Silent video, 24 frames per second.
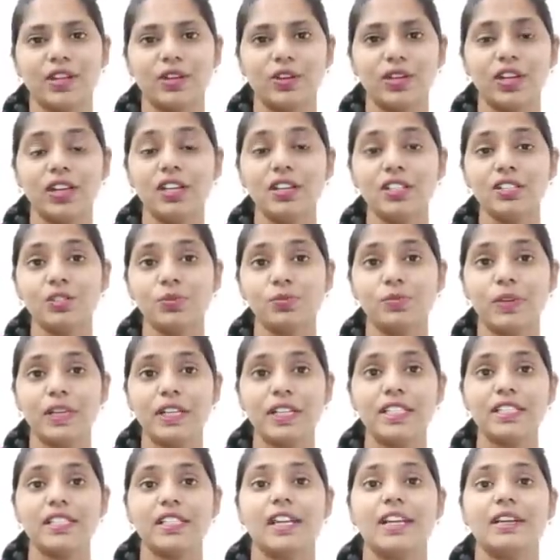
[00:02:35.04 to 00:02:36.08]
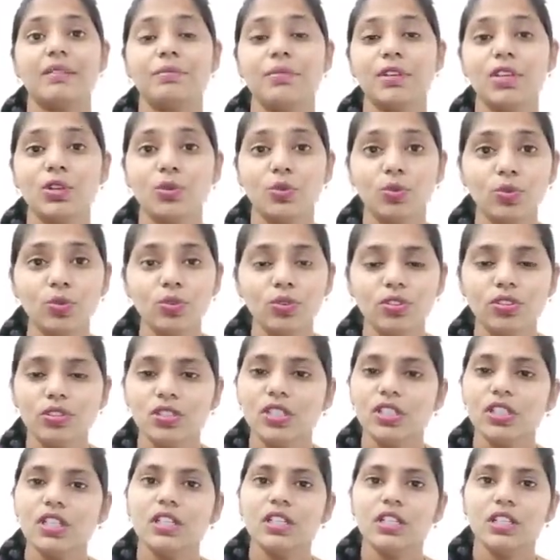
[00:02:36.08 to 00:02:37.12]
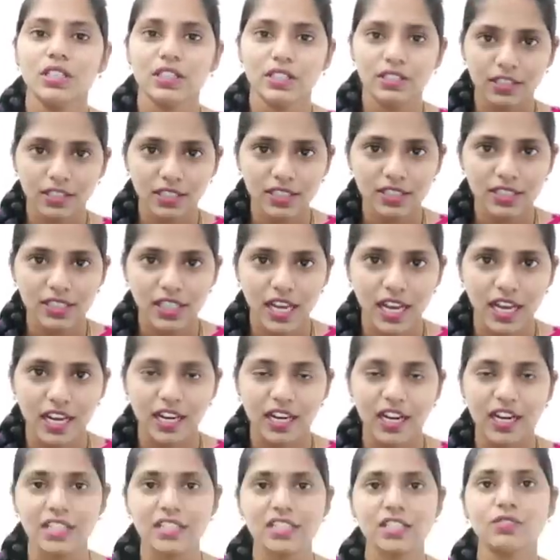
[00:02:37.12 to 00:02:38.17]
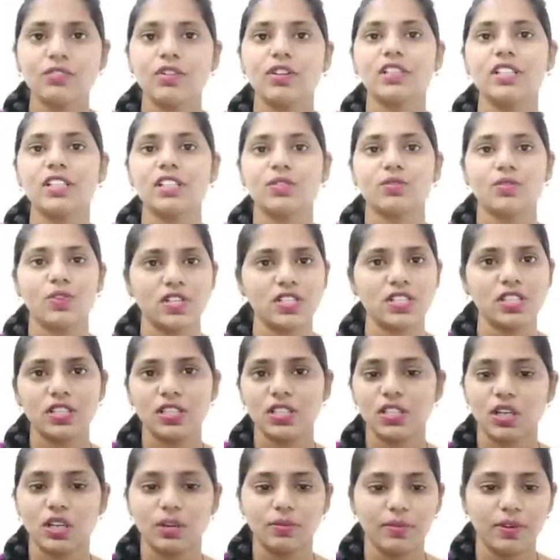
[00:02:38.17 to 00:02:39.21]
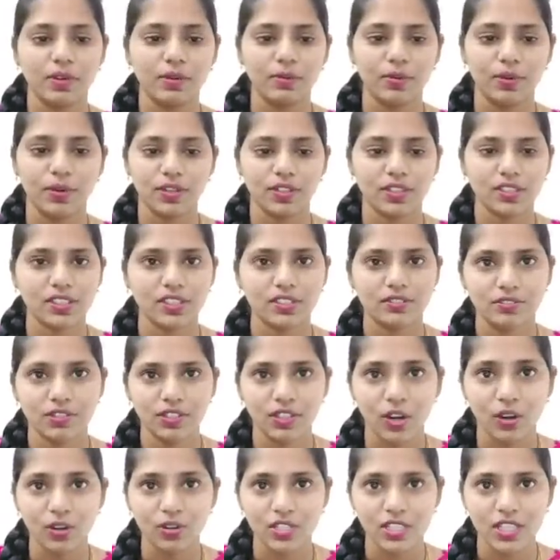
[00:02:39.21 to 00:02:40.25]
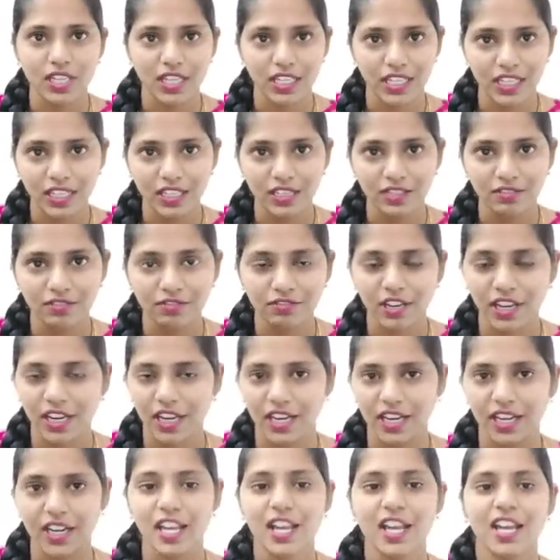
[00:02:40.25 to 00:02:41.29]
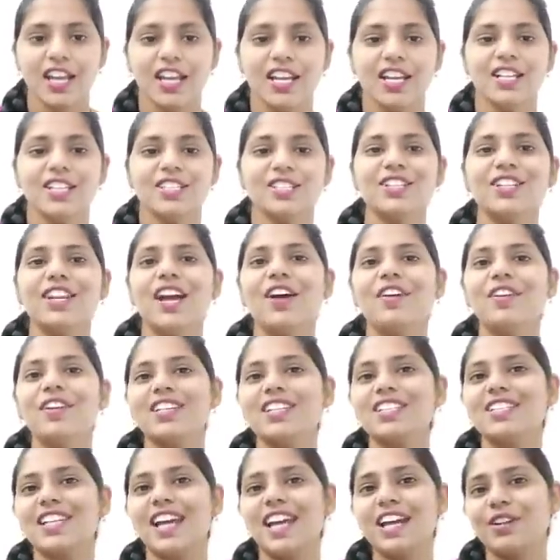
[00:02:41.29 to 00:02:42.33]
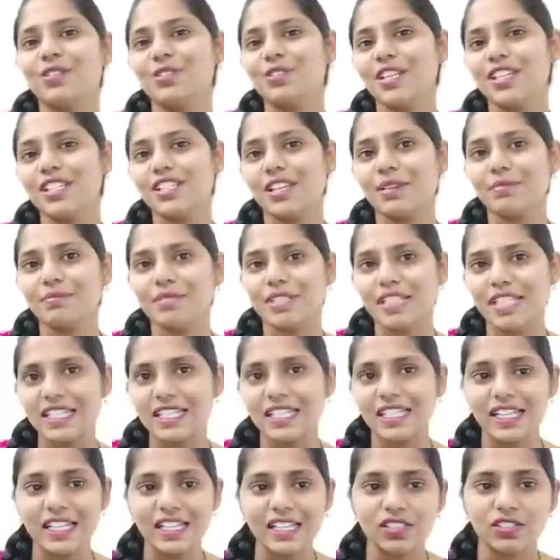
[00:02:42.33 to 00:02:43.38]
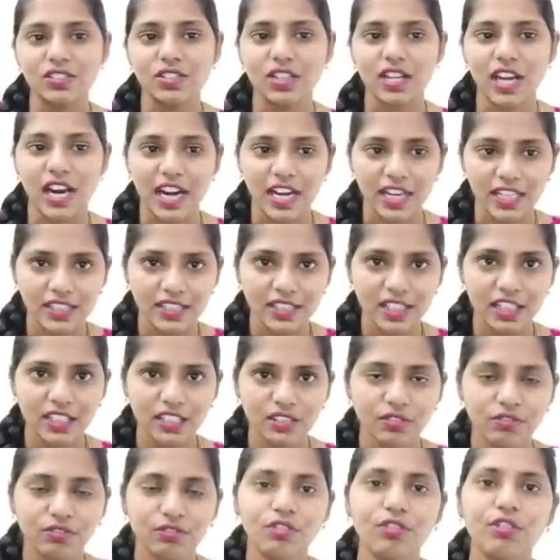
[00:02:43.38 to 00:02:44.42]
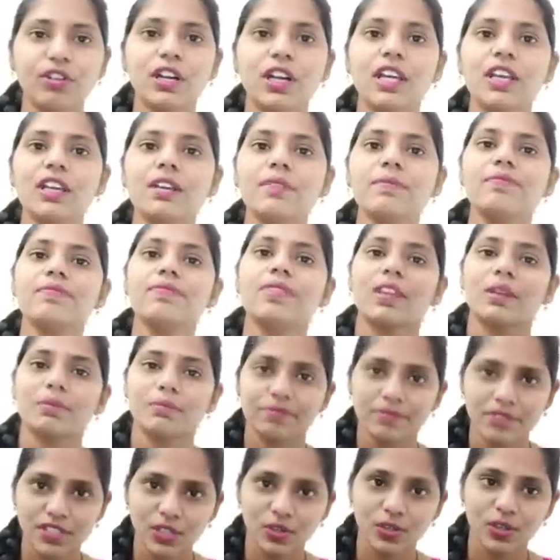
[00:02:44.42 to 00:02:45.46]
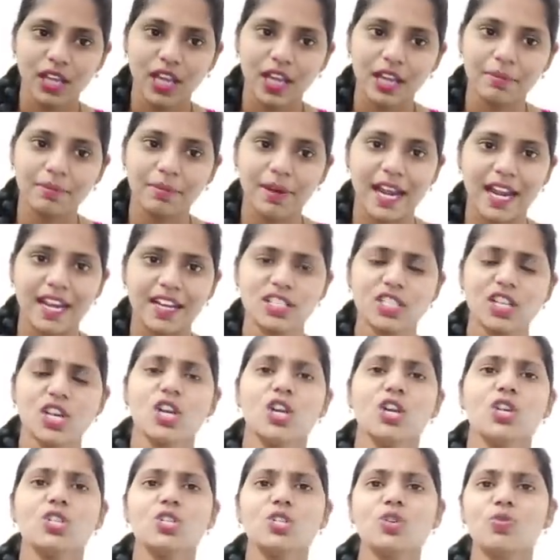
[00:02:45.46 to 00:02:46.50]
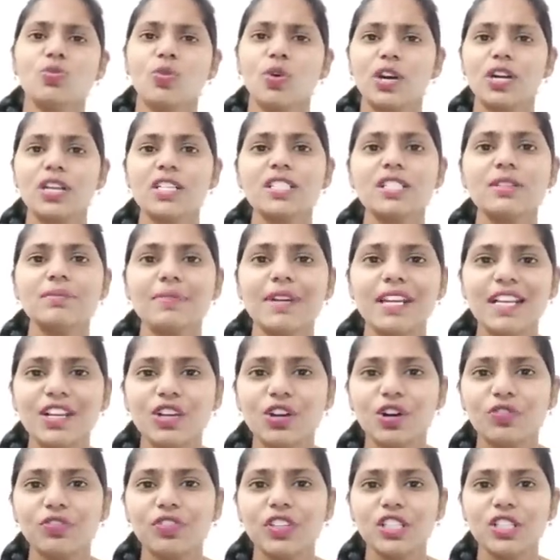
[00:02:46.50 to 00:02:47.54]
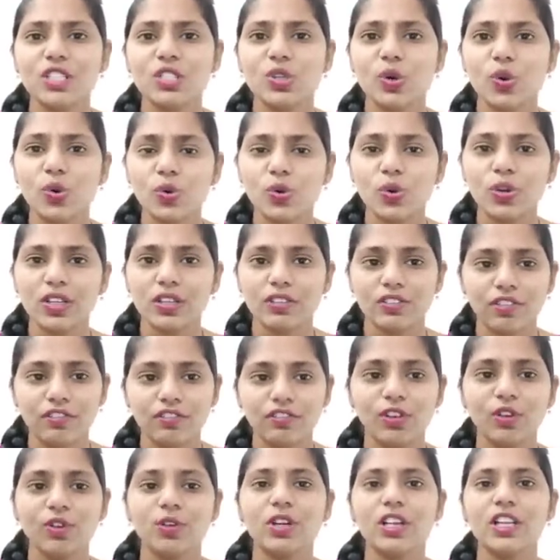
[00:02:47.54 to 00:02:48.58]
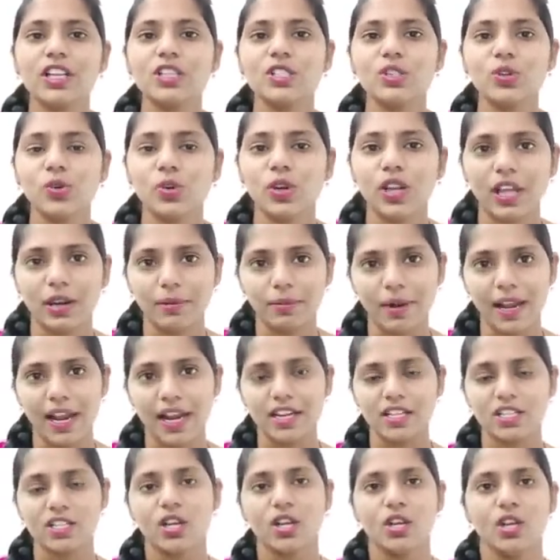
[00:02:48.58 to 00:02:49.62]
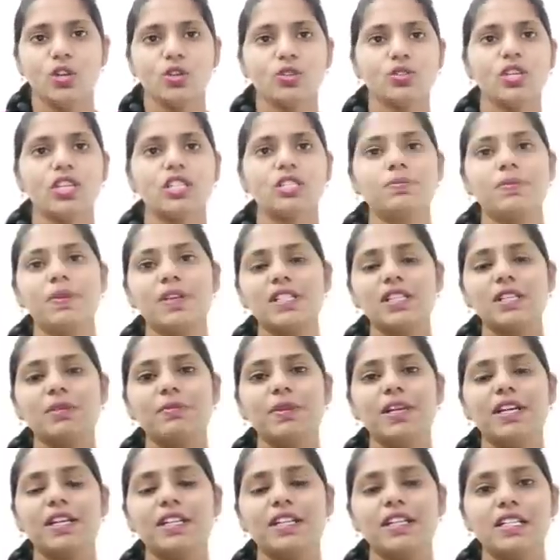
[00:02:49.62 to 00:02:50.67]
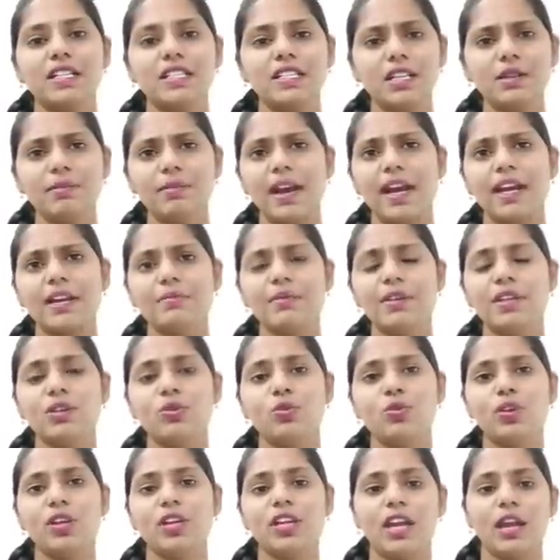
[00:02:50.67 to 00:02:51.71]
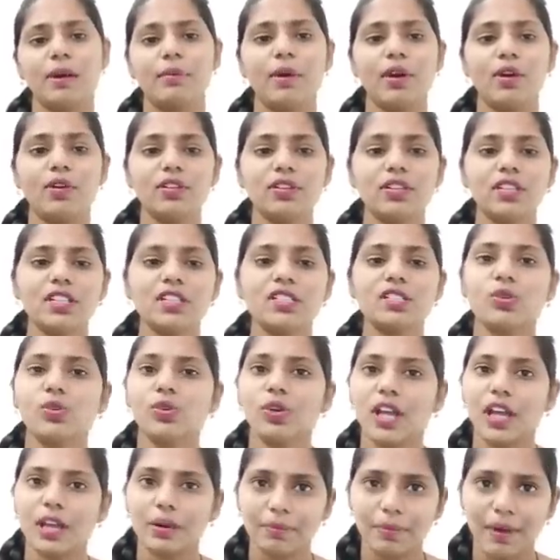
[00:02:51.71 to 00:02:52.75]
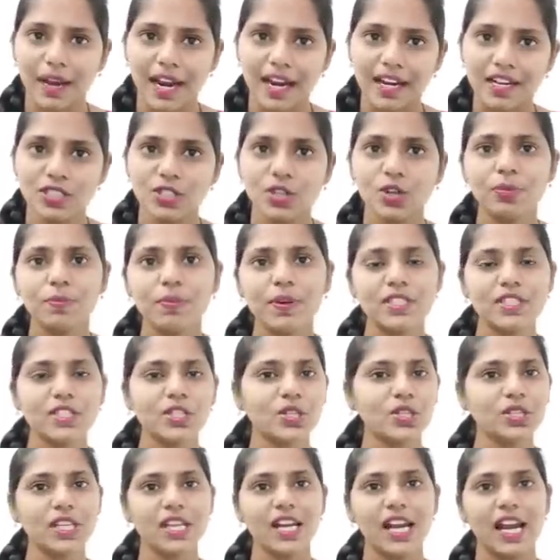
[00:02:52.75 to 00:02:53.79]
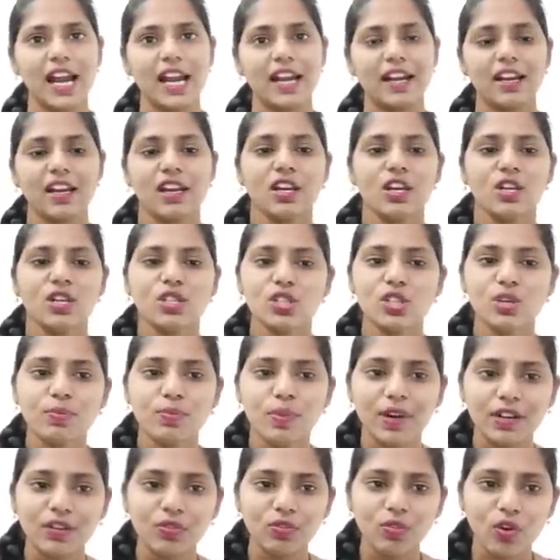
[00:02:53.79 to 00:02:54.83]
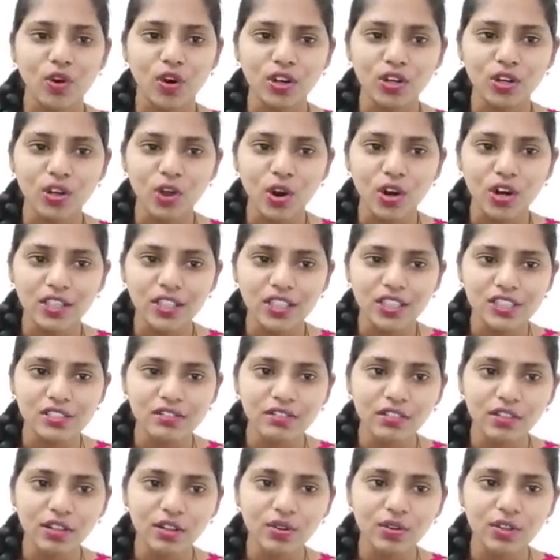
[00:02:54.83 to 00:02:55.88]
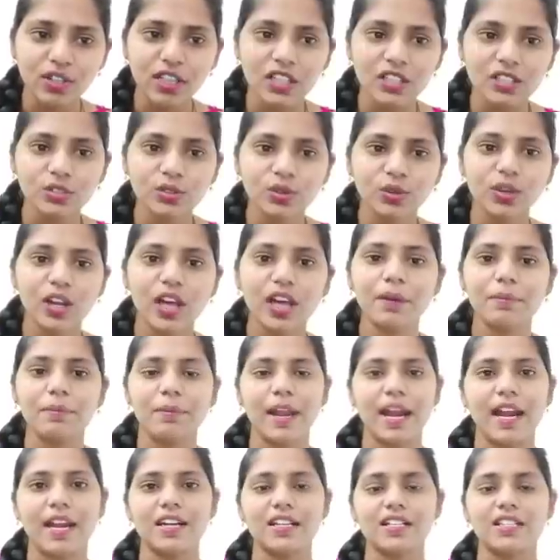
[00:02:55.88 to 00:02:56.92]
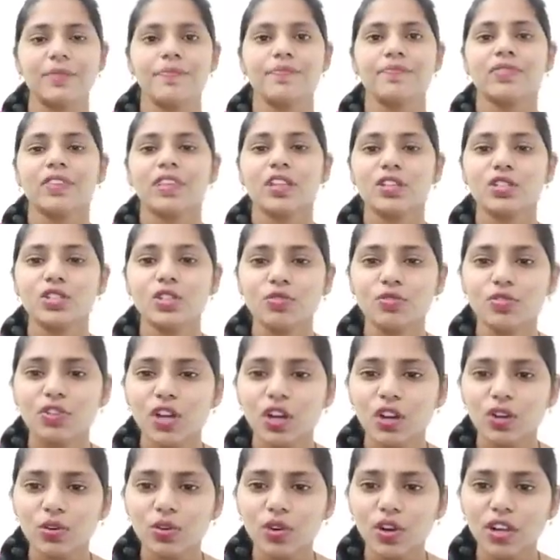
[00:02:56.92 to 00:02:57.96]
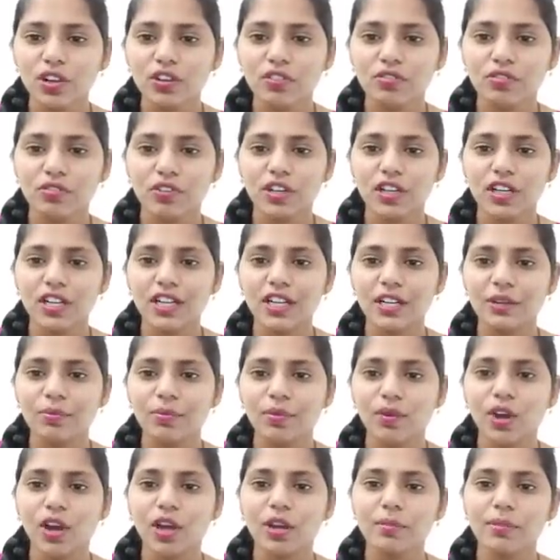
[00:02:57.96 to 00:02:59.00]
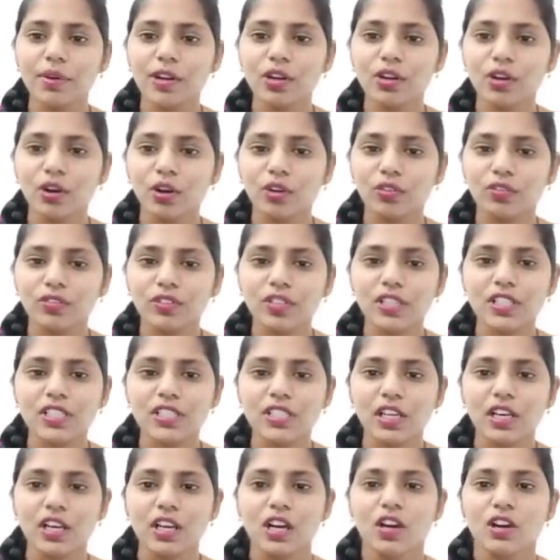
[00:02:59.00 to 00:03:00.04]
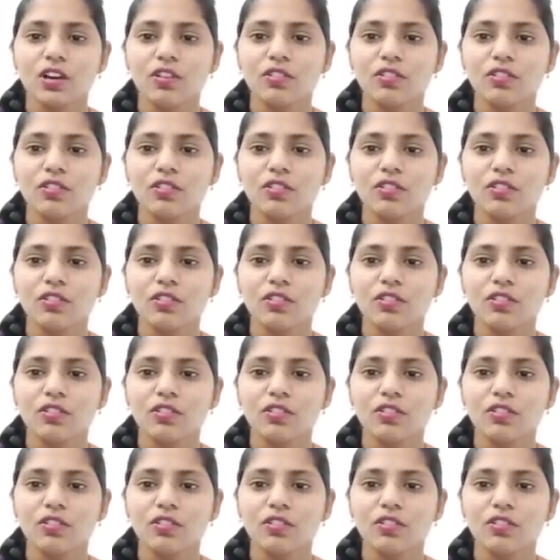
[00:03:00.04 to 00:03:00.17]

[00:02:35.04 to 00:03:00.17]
Okay, so please let me know this uh, answer for this question in the comment box without any fail. So now let us try to see some details regarding this floating solar plants so what is the meaning of this sol uh, floating solar plants so especially beginners they might be knowing about this solar plants they are present on the land so but what are these floating solar plants so we are going for deployment of this uh,